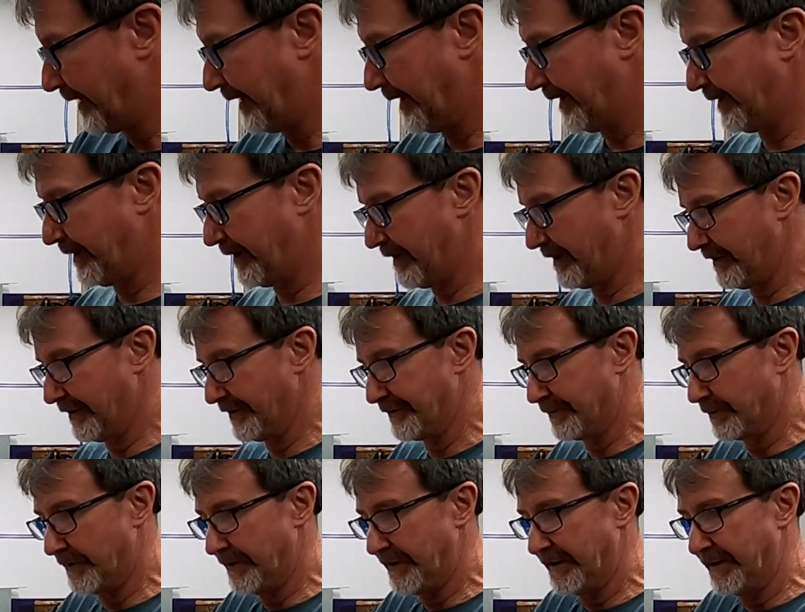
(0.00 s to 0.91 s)
and then
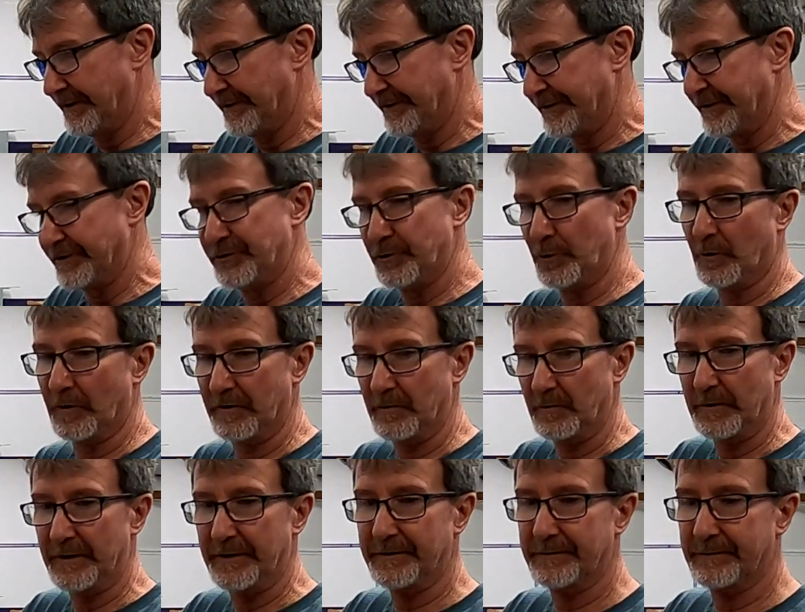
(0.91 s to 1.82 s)
this one is the shorter
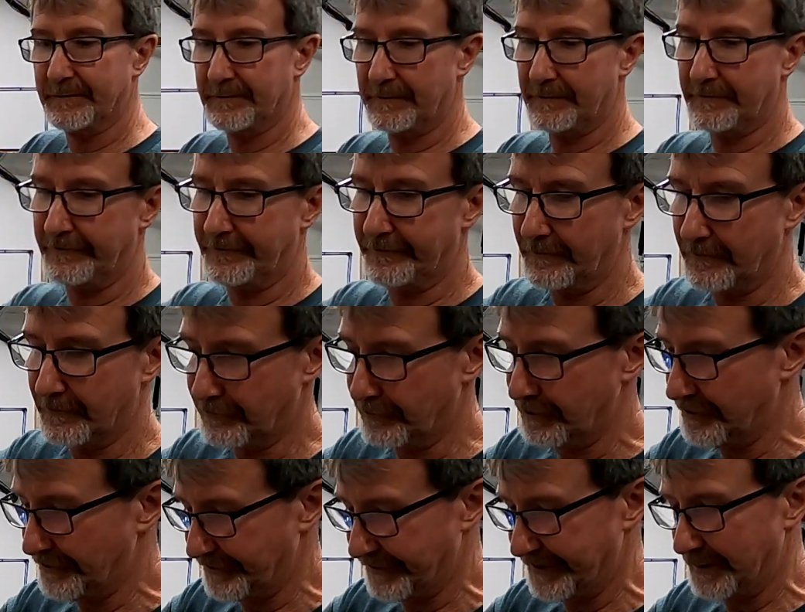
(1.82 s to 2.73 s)
one.
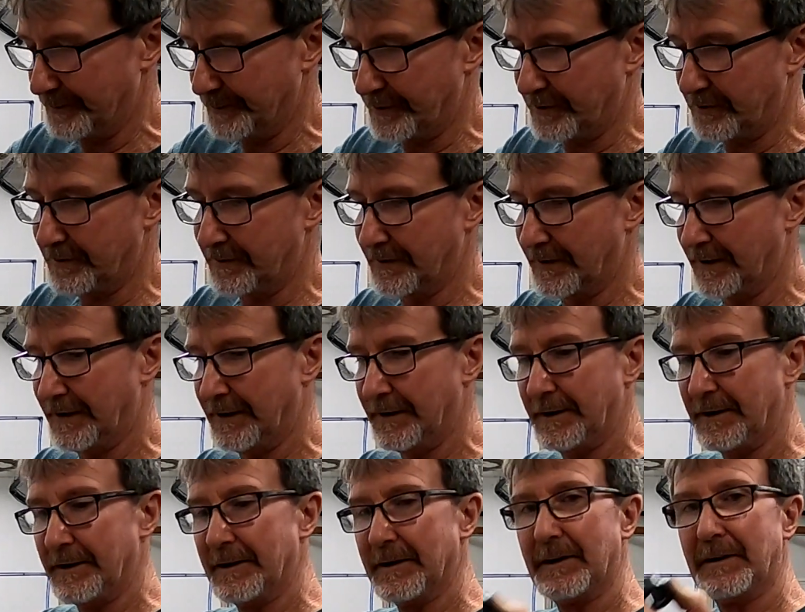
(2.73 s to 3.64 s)
Real simple.
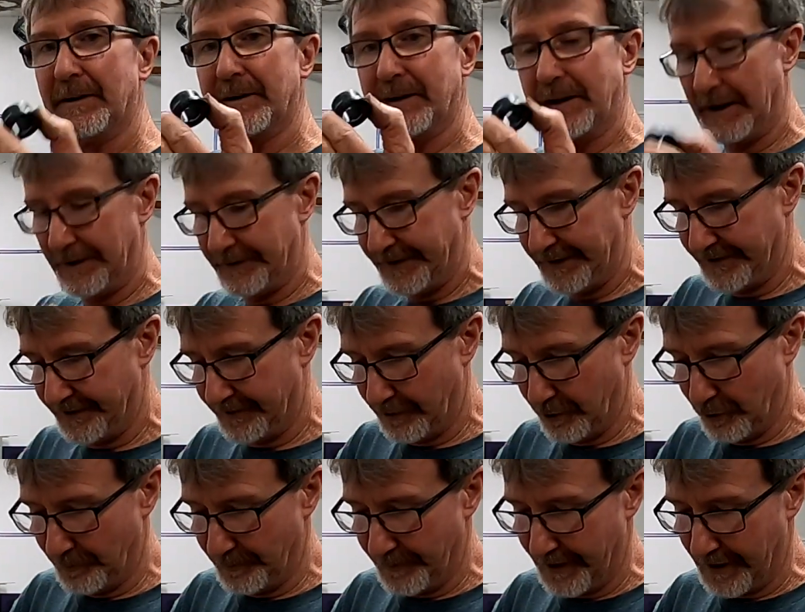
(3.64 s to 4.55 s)
Got these
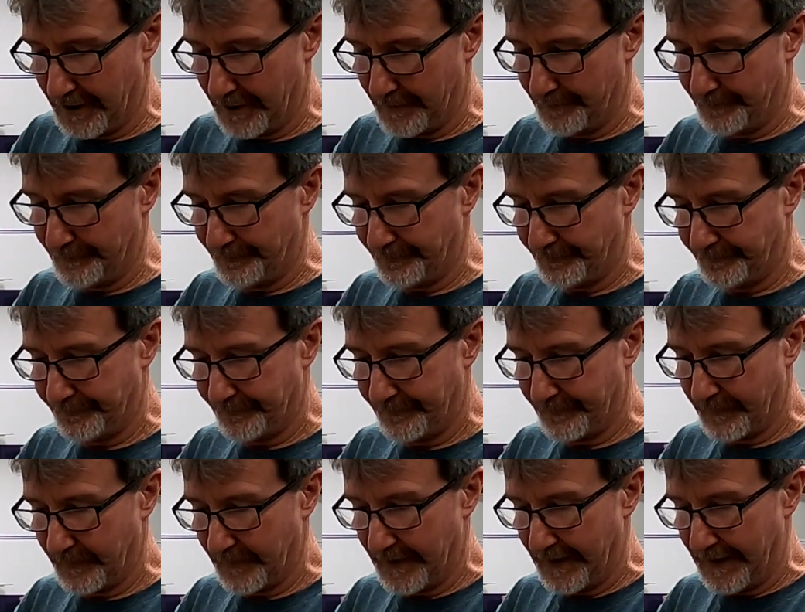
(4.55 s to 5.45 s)
lubed up.
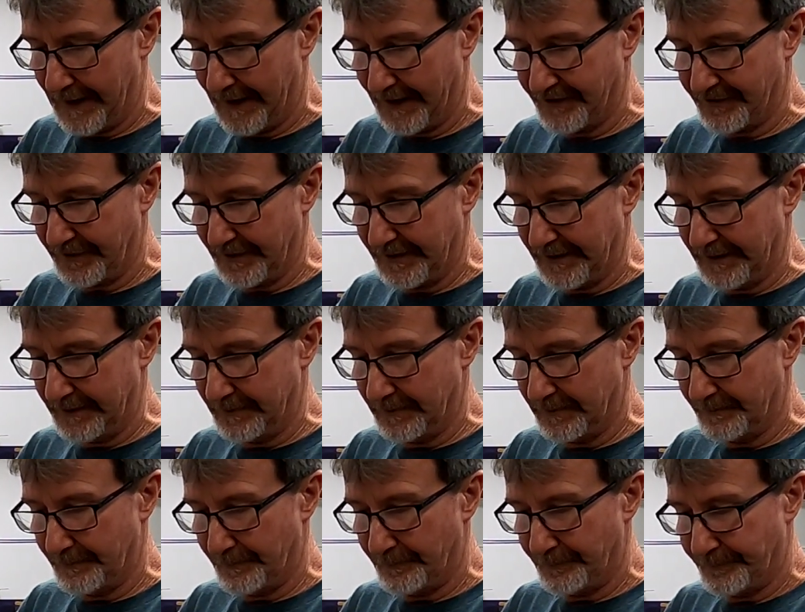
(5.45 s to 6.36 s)
They actually
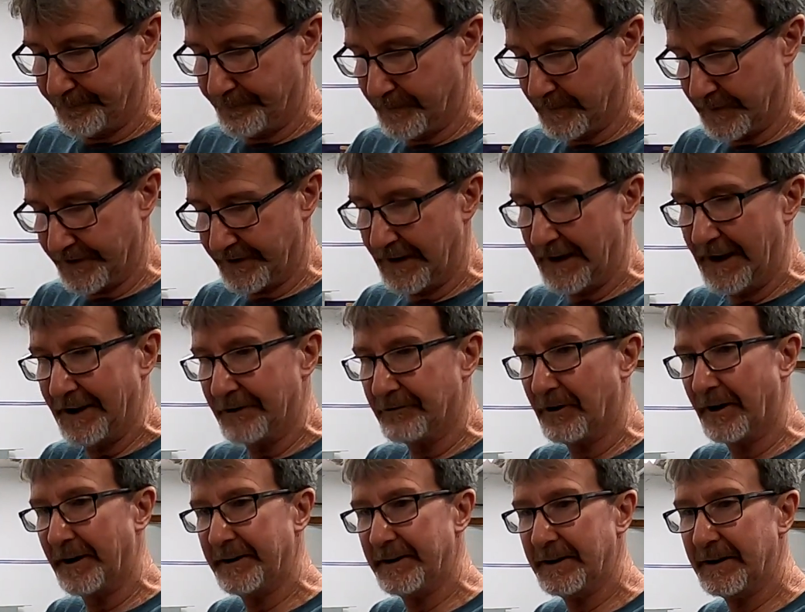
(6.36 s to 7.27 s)
slide
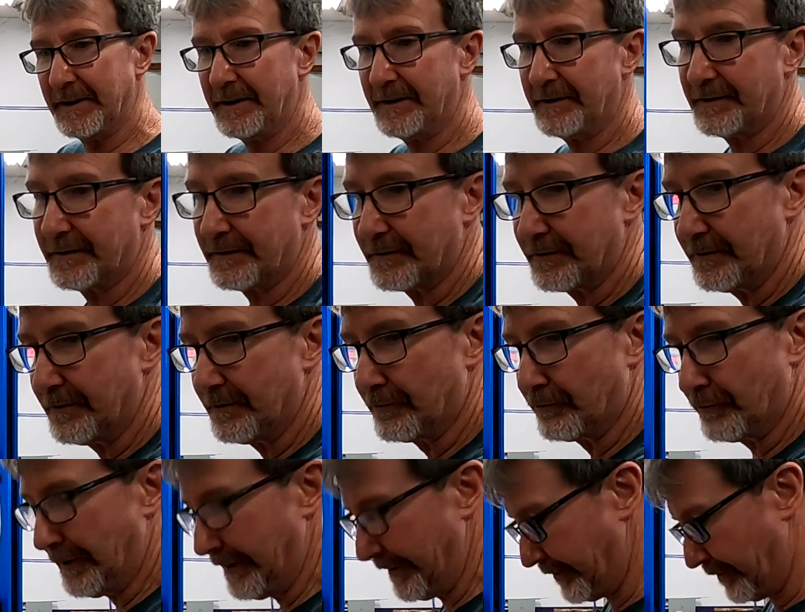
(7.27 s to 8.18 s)
right in. You
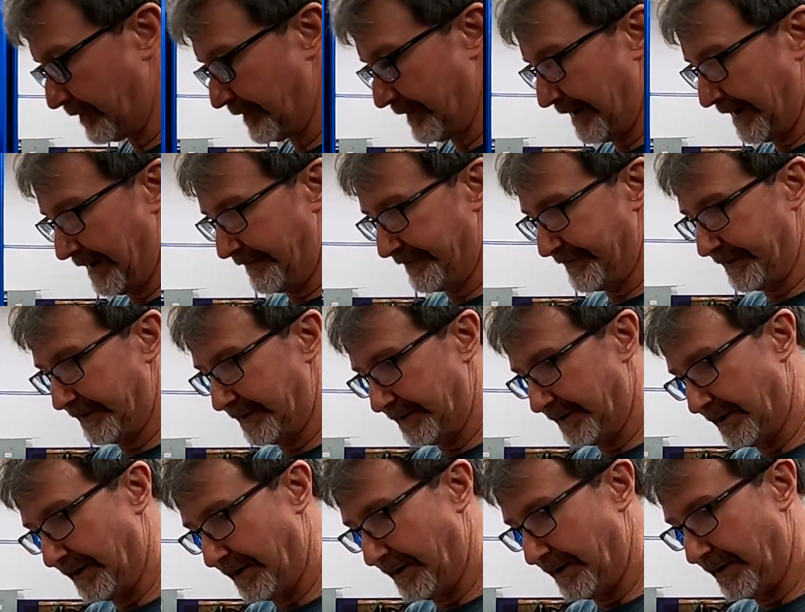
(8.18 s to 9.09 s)
really don't have
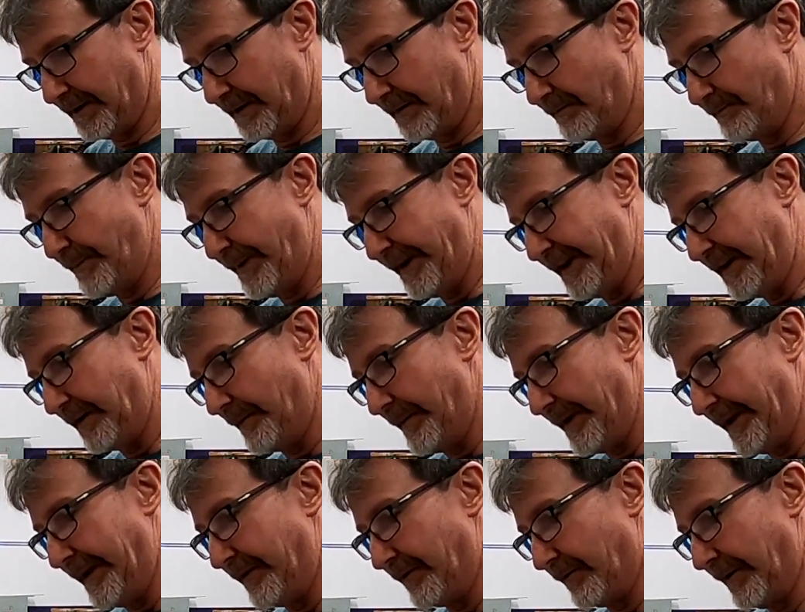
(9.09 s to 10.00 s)
to beat them
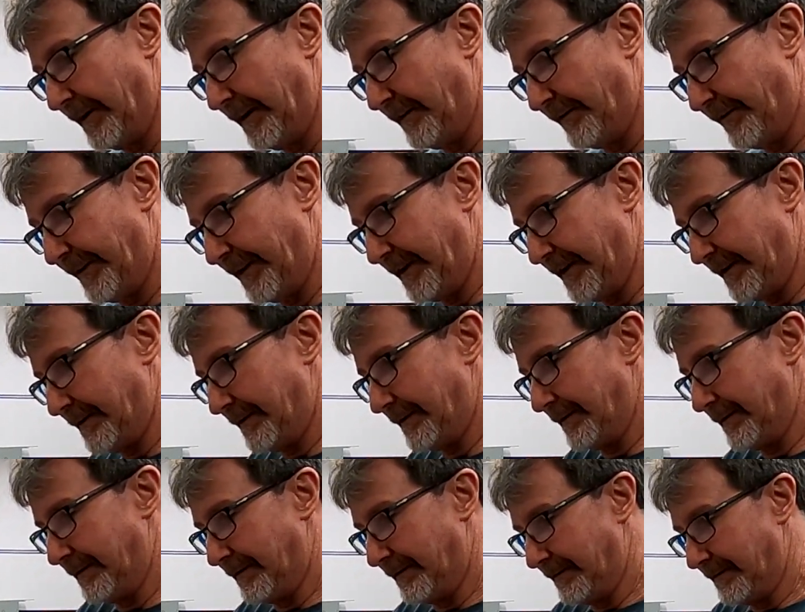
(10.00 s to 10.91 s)
in or
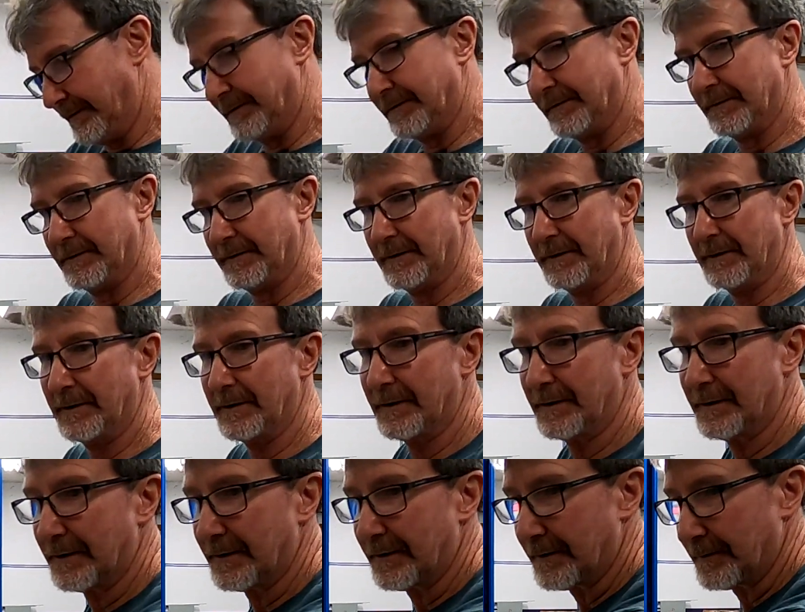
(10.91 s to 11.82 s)
anything,
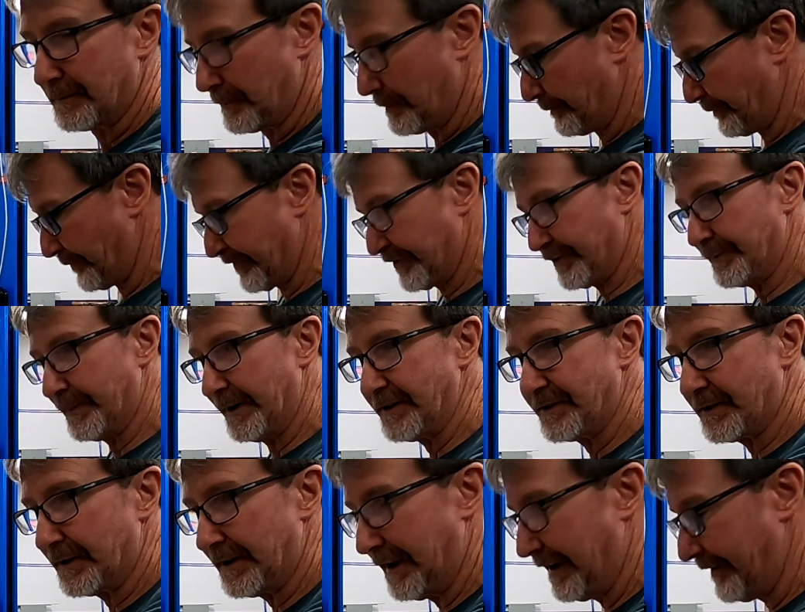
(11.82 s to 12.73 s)

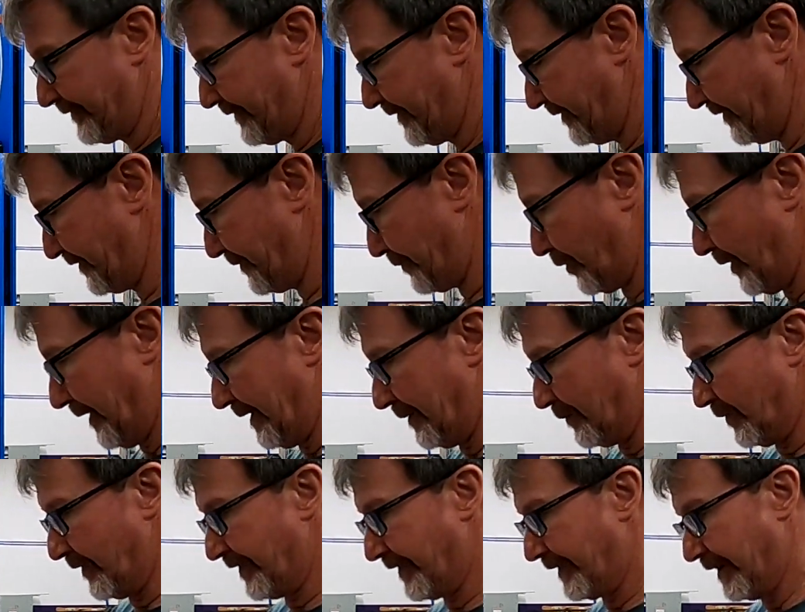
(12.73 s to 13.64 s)
especially after you spray
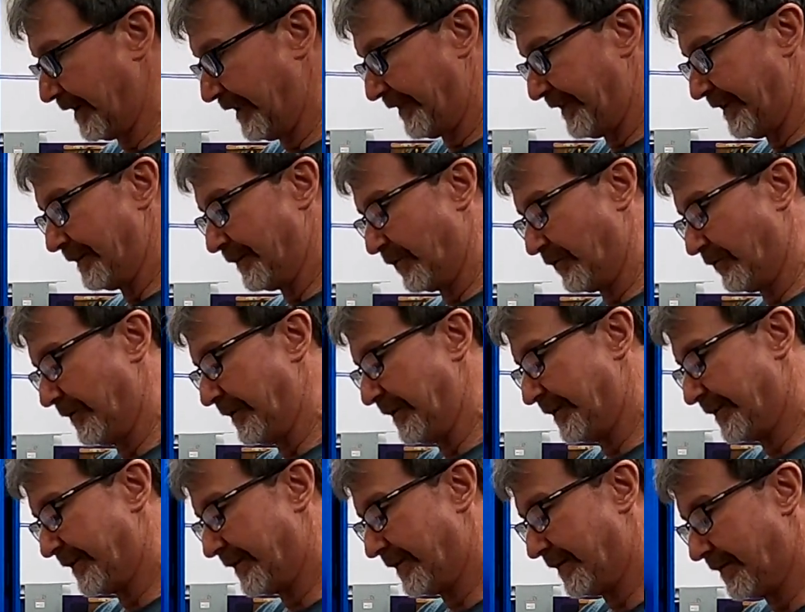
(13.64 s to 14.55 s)
them with lithium
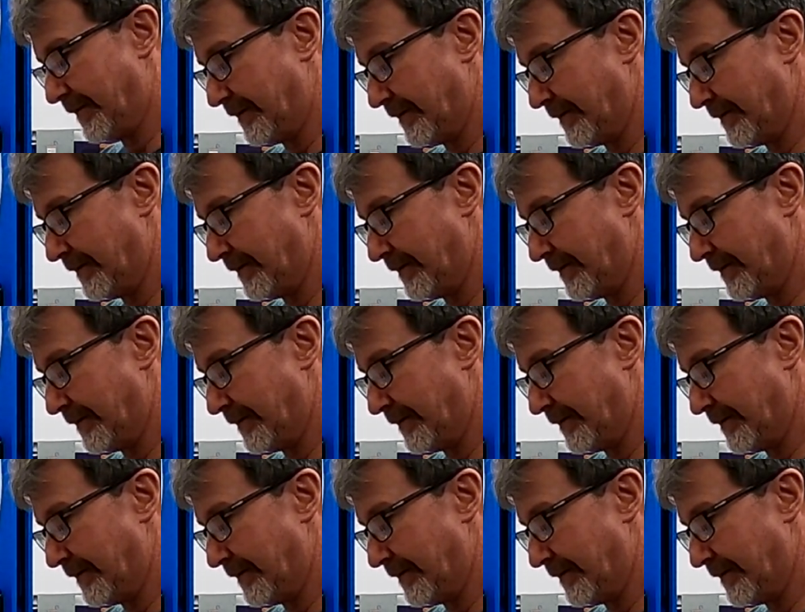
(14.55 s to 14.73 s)
grease.